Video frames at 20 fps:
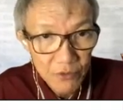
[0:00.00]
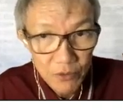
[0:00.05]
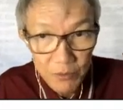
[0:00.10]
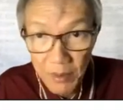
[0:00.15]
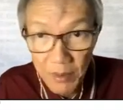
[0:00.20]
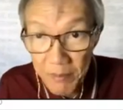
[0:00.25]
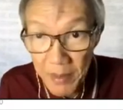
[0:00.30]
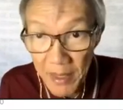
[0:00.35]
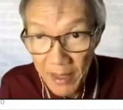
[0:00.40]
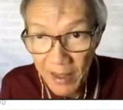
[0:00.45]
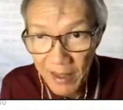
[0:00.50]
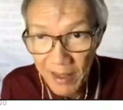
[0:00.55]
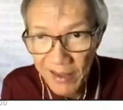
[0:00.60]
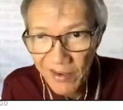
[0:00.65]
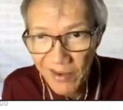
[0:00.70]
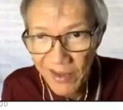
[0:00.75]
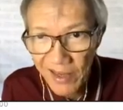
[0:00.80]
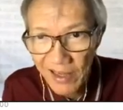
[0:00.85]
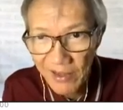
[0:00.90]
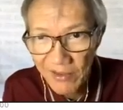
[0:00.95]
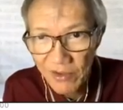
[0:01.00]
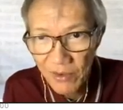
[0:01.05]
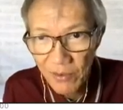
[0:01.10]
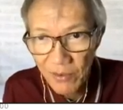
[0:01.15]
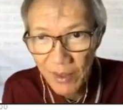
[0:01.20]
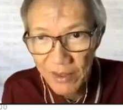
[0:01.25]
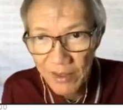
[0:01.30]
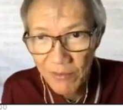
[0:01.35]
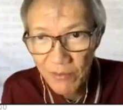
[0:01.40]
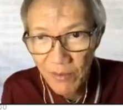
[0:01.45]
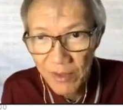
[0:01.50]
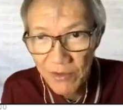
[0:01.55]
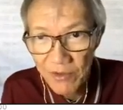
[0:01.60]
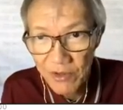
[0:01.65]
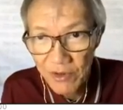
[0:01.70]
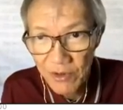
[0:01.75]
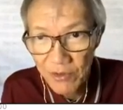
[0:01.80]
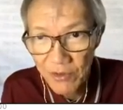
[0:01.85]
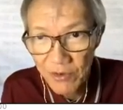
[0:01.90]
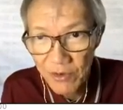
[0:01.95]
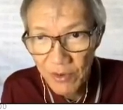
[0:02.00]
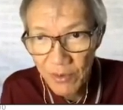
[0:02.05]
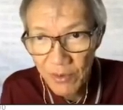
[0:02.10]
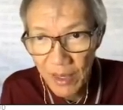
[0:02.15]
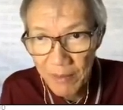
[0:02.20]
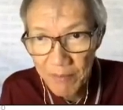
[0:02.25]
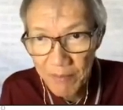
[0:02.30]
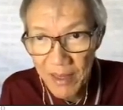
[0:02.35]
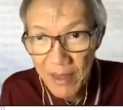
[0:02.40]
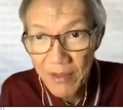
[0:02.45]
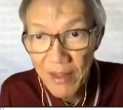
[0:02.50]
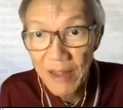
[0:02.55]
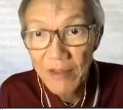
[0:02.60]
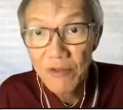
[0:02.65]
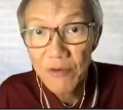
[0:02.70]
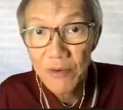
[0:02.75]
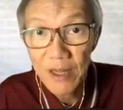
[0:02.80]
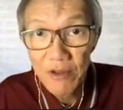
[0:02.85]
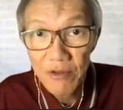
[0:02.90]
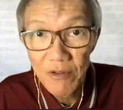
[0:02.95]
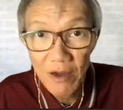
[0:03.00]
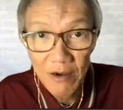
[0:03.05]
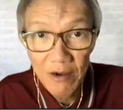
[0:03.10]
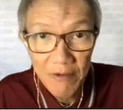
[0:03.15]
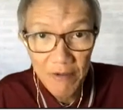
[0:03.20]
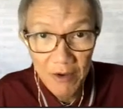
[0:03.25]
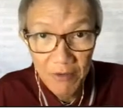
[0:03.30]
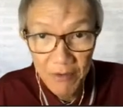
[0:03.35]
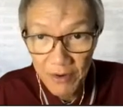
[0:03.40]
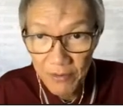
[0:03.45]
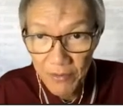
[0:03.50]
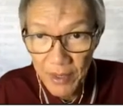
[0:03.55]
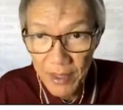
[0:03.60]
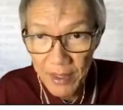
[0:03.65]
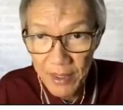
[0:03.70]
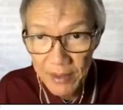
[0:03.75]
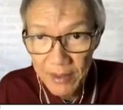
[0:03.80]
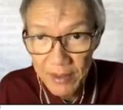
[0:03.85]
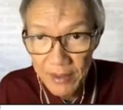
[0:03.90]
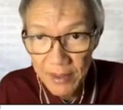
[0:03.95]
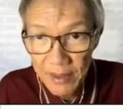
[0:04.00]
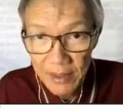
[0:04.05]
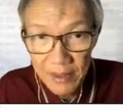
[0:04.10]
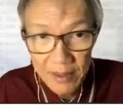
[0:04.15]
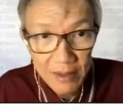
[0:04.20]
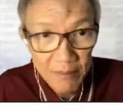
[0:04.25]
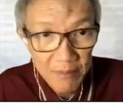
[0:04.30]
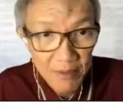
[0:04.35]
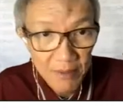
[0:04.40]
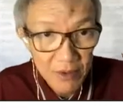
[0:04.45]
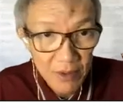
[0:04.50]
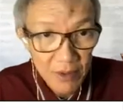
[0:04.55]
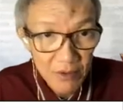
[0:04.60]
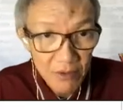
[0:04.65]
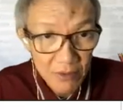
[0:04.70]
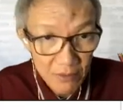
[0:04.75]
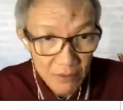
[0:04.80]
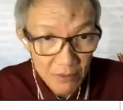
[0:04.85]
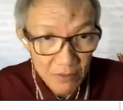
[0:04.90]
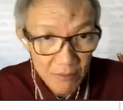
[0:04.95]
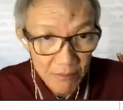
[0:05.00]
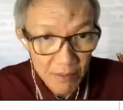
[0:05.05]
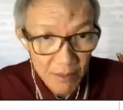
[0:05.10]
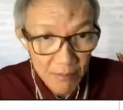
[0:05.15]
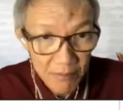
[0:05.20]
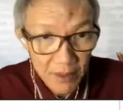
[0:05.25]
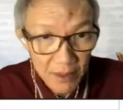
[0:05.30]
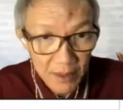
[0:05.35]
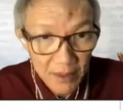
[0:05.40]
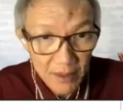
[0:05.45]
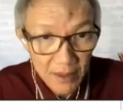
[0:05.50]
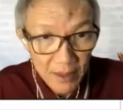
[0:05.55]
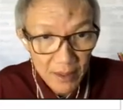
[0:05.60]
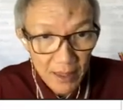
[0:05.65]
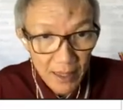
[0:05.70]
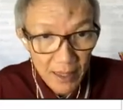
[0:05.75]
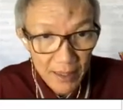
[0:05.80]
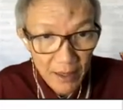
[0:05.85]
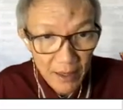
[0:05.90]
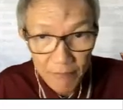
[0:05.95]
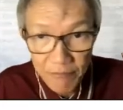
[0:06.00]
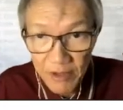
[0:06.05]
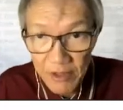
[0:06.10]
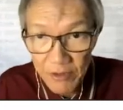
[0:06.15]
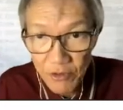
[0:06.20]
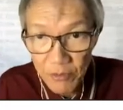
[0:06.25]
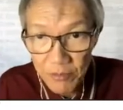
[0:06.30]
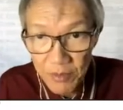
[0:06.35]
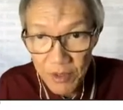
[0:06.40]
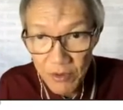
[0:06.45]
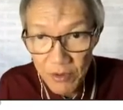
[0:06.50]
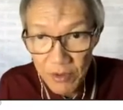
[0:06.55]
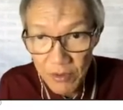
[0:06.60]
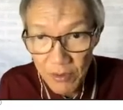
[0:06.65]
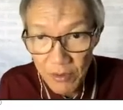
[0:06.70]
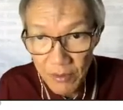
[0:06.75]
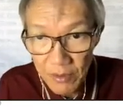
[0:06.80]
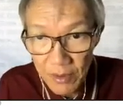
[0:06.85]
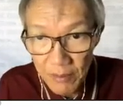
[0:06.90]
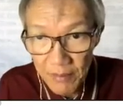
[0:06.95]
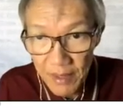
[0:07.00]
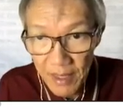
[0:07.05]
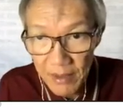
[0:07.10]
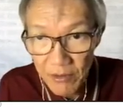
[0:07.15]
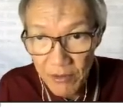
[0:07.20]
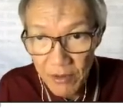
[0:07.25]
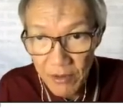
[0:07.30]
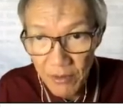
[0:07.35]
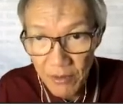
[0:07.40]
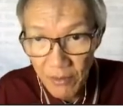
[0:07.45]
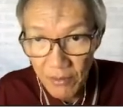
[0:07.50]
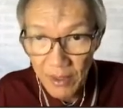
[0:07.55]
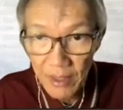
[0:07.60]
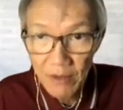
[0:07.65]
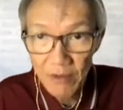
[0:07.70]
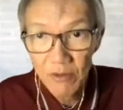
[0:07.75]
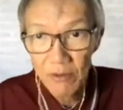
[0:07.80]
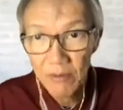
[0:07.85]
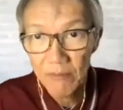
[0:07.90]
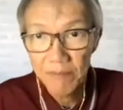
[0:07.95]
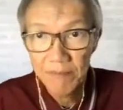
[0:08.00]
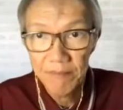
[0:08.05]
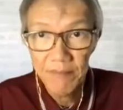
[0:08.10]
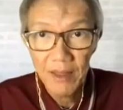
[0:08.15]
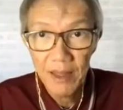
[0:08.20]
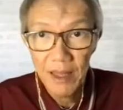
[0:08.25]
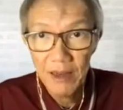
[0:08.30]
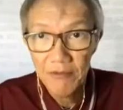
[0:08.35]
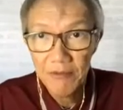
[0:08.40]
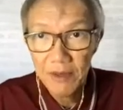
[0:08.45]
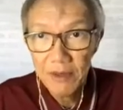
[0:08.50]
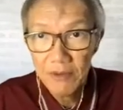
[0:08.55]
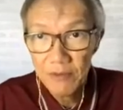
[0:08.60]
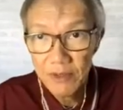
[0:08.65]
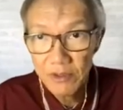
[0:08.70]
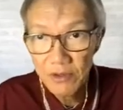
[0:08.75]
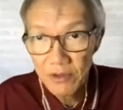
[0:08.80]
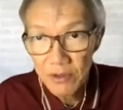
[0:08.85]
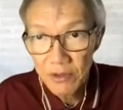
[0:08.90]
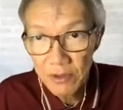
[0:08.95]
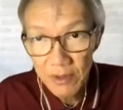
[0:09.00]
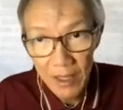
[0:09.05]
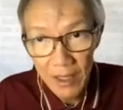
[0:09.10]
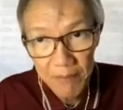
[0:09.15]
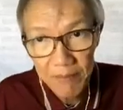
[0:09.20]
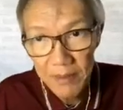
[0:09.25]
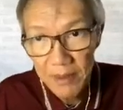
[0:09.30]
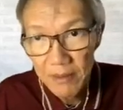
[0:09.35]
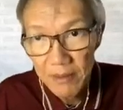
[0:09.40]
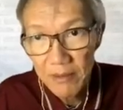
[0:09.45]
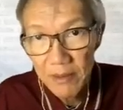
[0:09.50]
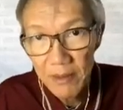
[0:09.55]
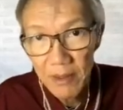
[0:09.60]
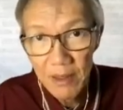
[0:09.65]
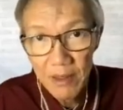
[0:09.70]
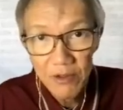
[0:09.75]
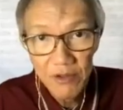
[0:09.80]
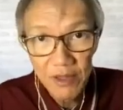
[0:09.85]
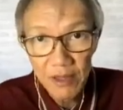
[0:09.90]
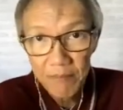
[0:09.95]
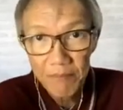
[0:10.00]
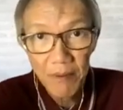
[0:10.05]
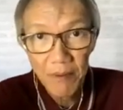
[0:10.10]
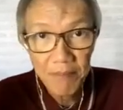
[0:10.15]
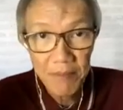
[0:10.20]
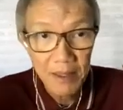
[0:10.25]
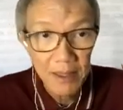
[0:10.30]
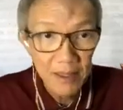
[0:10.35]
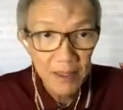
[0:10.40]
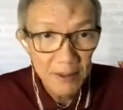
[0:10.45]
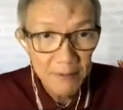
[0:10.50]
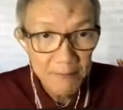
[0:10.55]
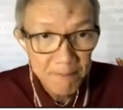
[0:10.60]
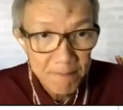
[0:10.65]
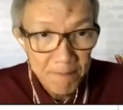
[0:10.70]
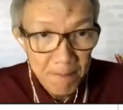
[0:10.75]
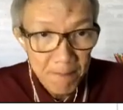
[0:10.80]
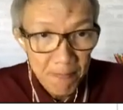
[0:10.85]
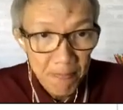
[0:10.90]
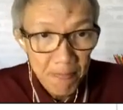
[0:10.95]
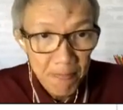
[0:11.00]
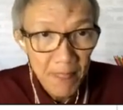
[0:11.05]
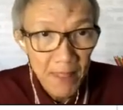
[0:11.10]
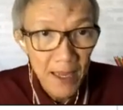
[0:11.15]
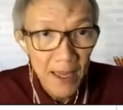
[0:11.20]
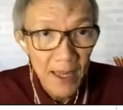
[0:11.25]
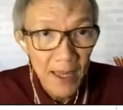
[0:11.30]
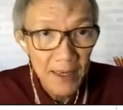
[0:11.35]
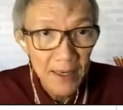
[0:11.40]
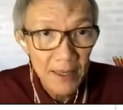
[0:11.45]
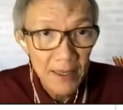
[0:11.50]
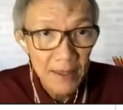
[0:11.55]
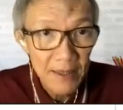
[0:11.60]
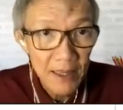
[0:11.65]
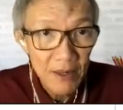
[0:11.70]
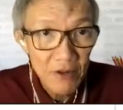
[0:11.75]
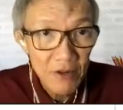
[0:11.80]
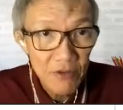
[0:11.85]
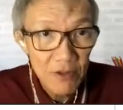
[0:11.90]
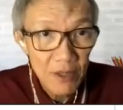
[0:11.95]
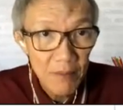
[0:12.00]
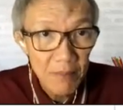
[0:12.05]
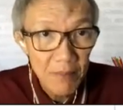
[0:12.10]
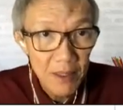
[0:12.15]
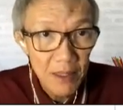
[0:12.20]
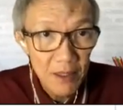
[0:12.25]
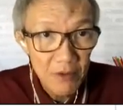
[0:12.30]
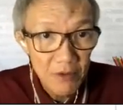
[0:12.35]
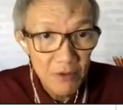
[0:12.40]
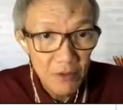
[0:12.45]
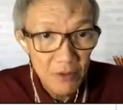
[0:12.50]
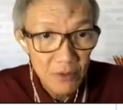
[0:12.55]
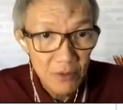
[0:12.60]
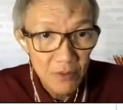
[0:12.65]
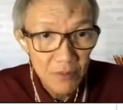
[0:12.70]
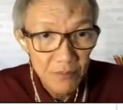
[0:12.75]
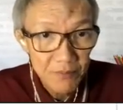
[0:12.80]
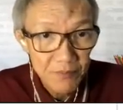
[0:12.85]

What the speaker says: big. Okay, so 100 a base address of our array in number 6 properly, and offset should be 0, number 80. Okay, so every register has been set properly, and the next step is to